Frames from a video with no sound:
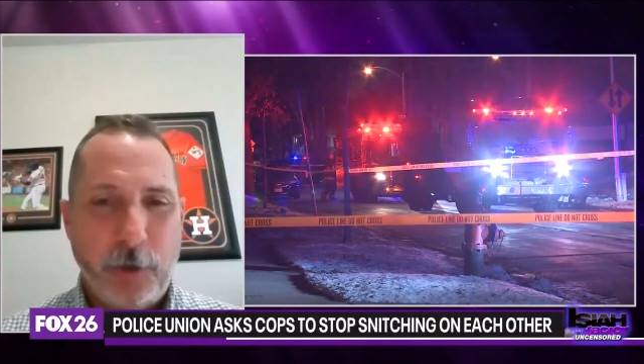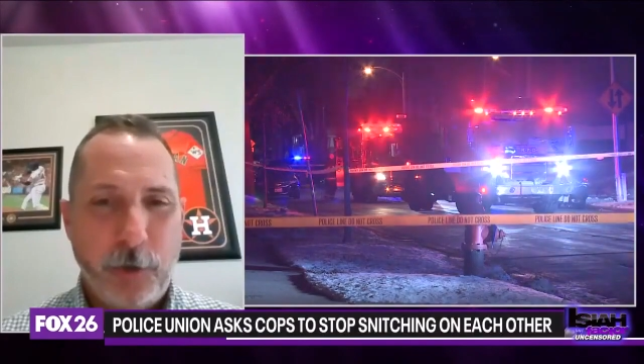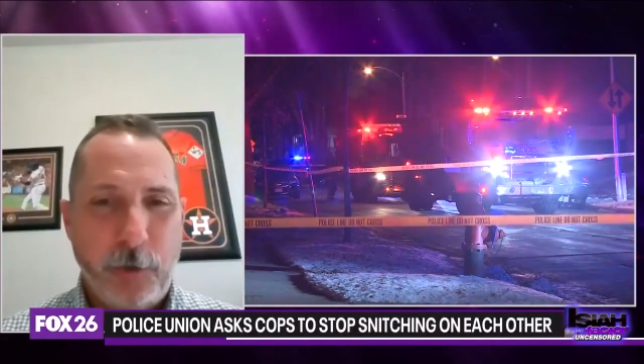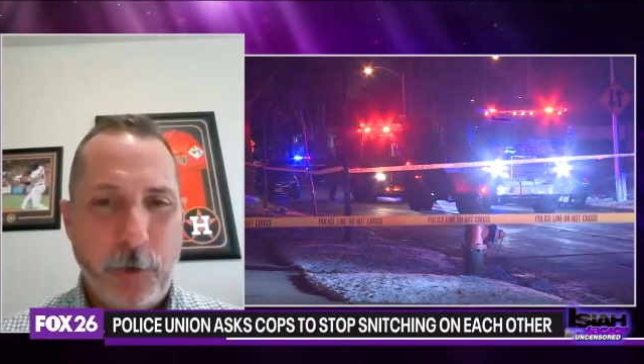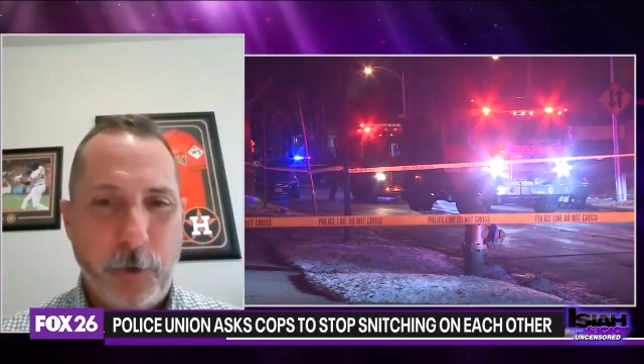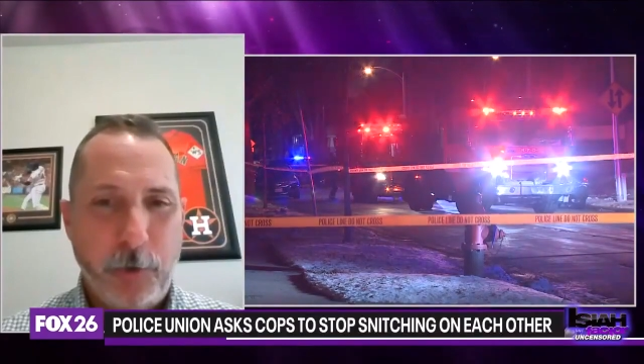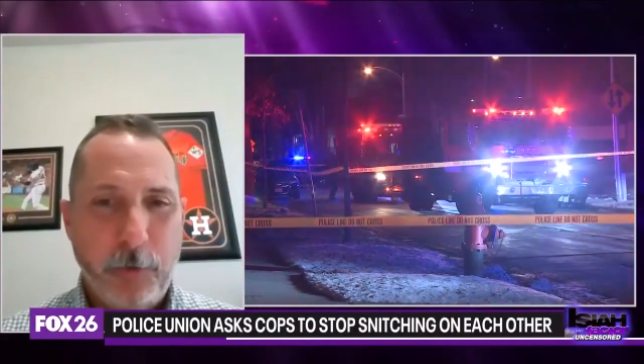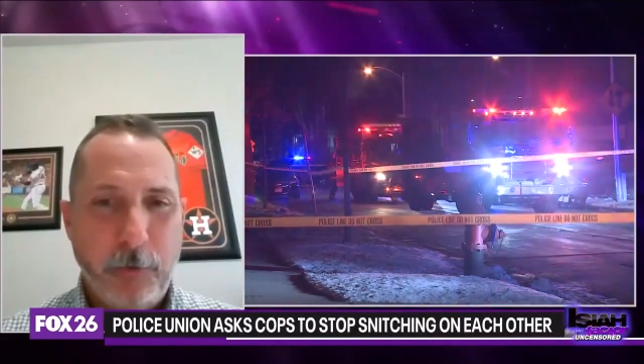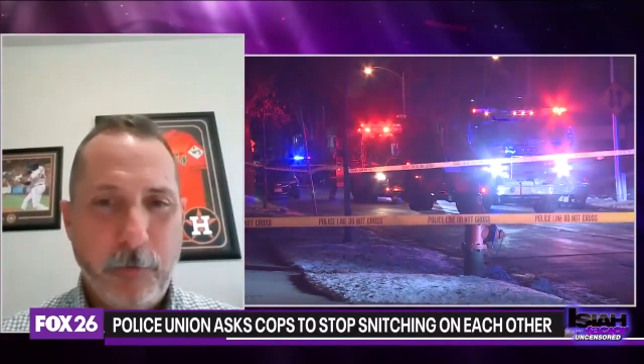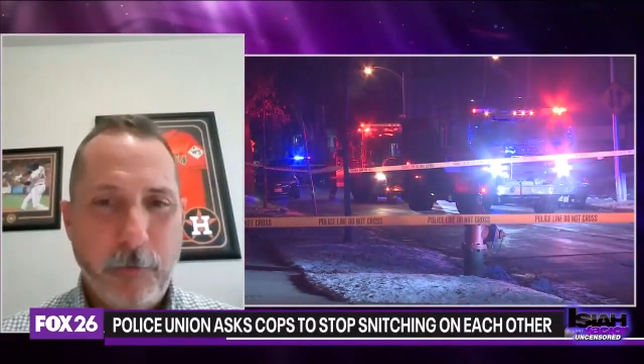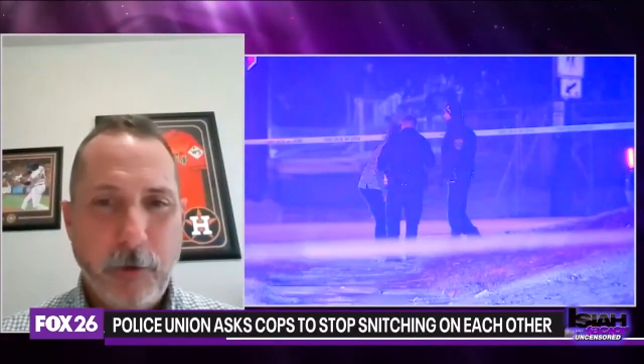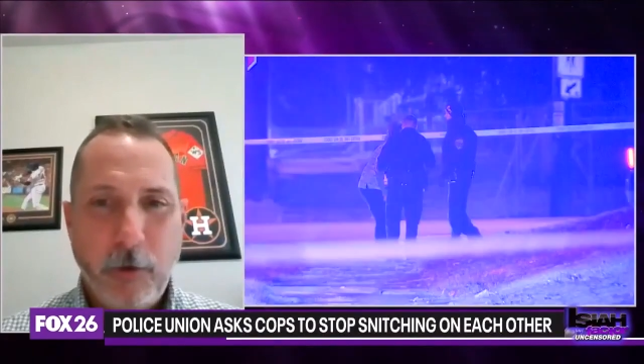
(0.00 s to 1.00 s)
you do,
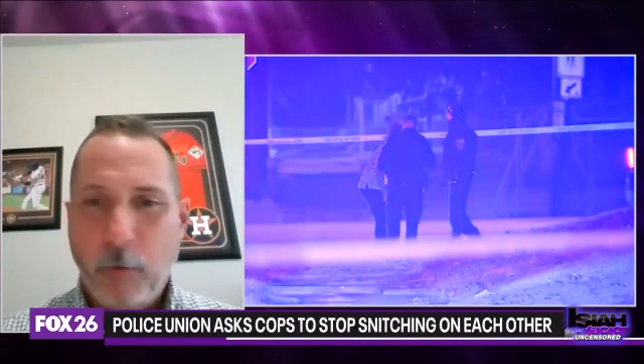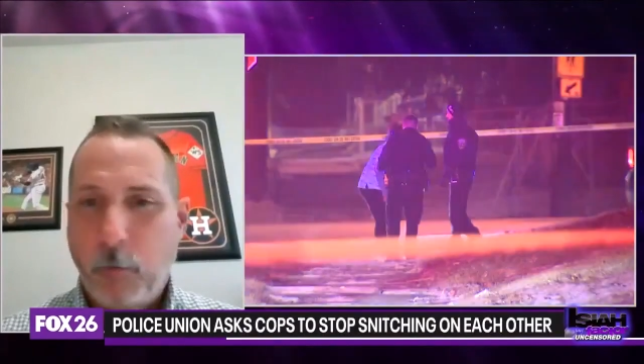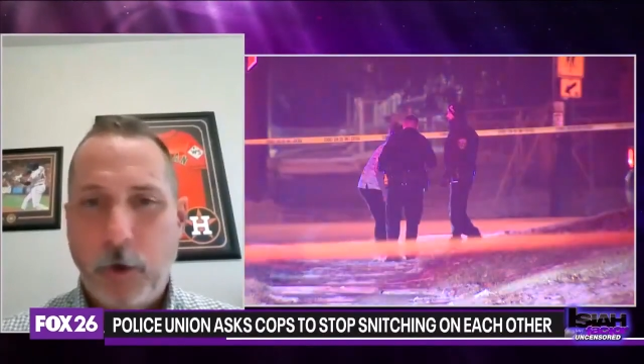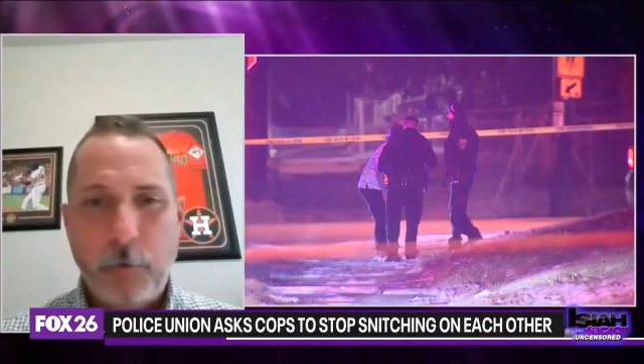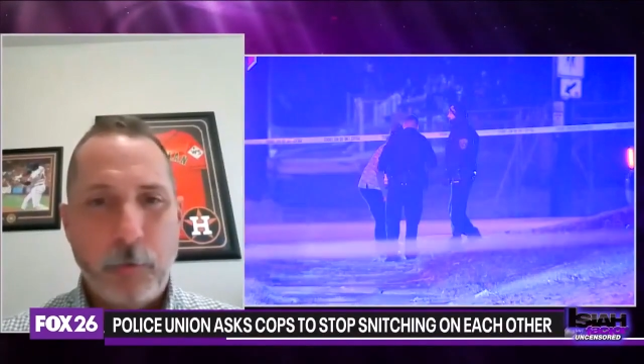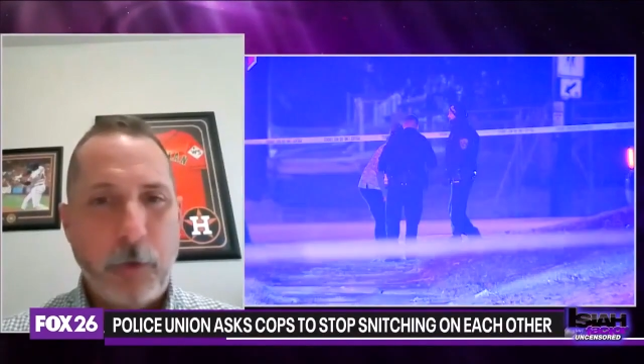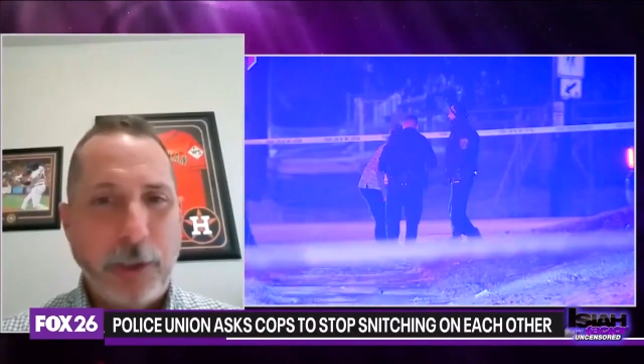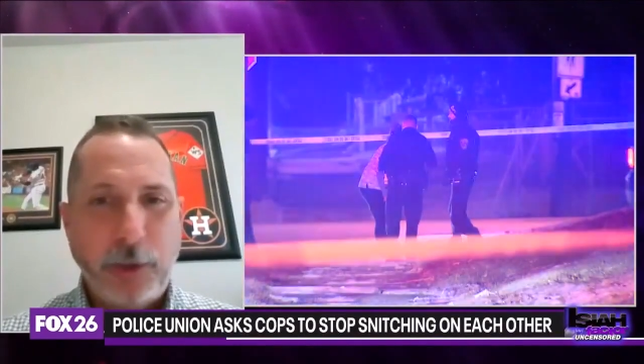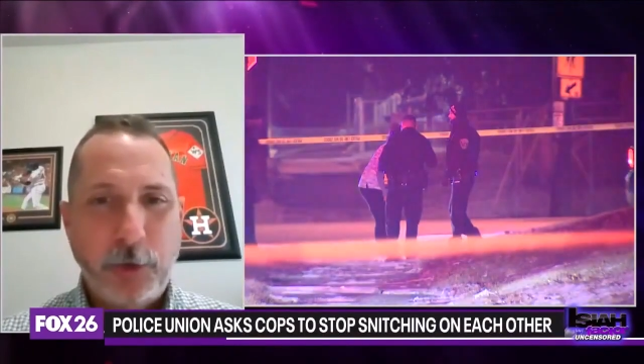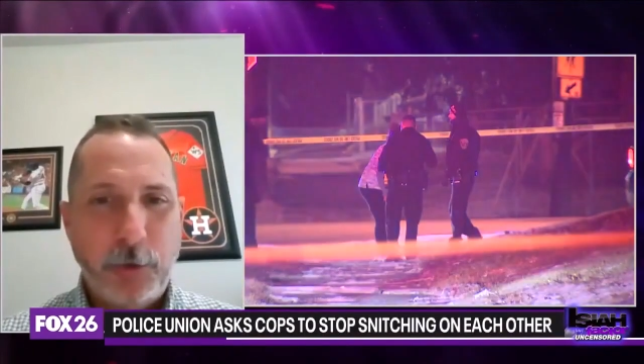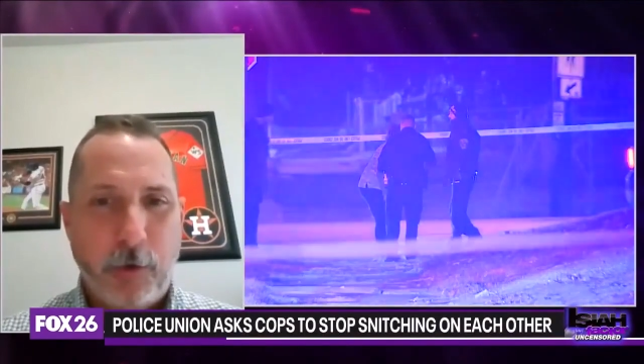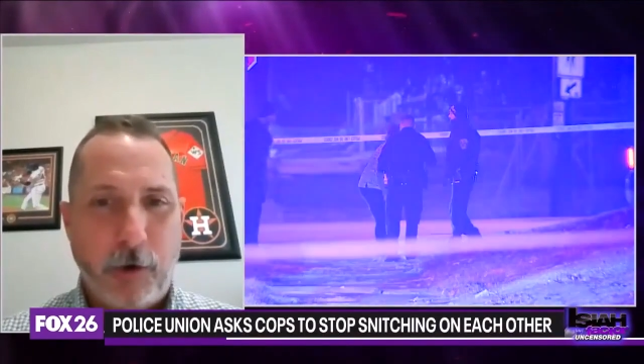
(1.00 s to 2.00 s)
what
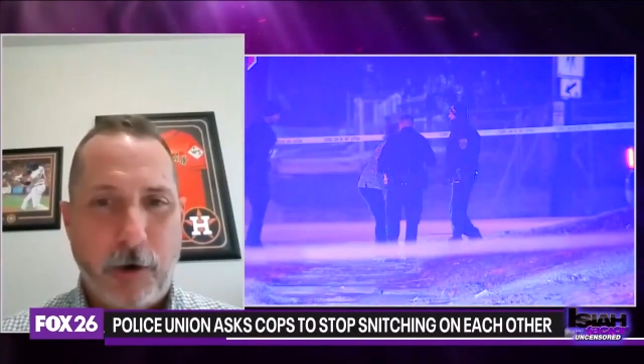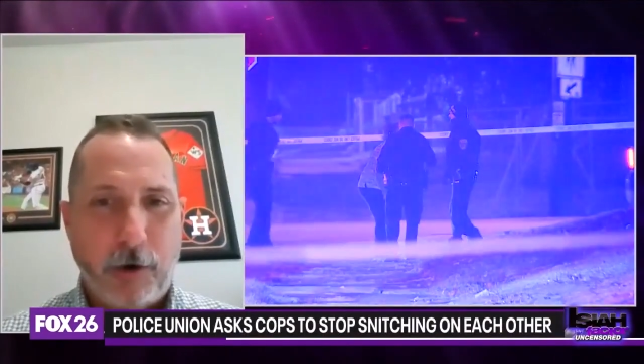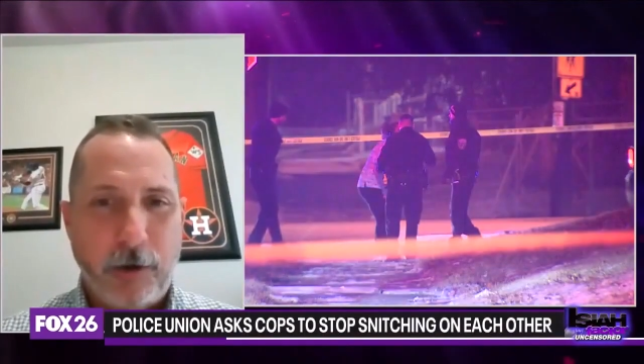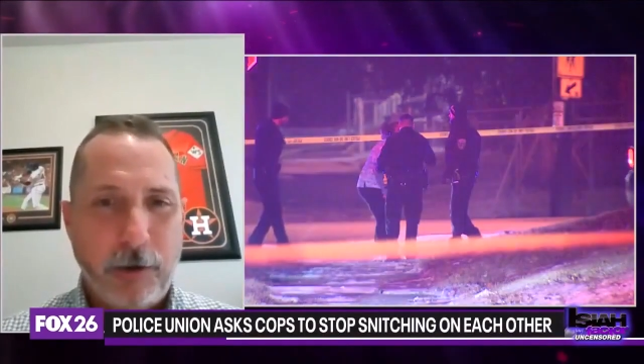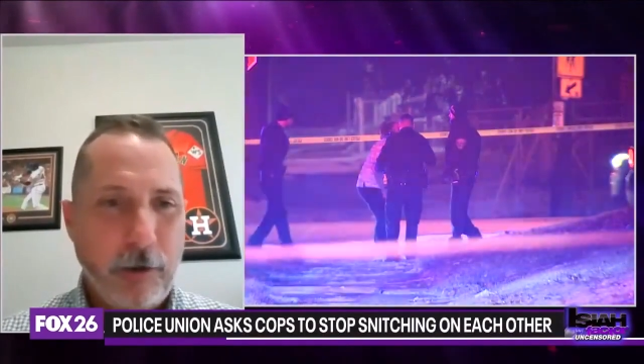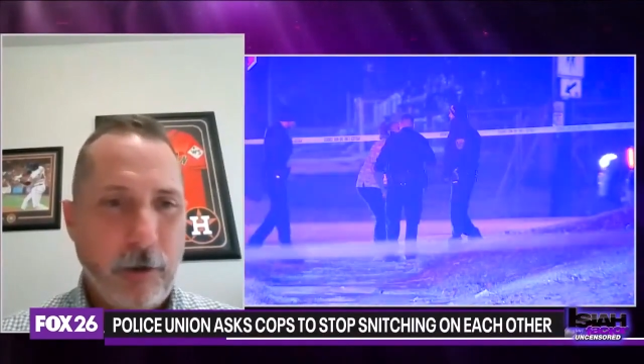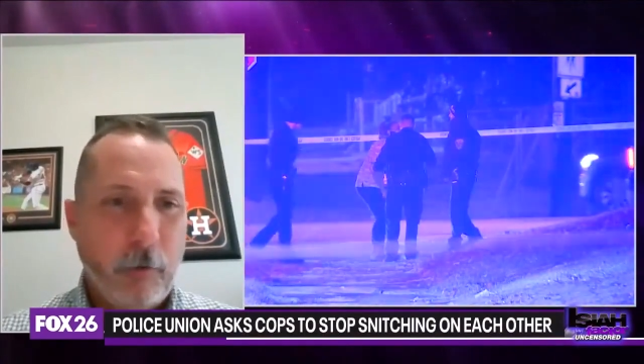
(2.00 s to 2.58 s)
race you are,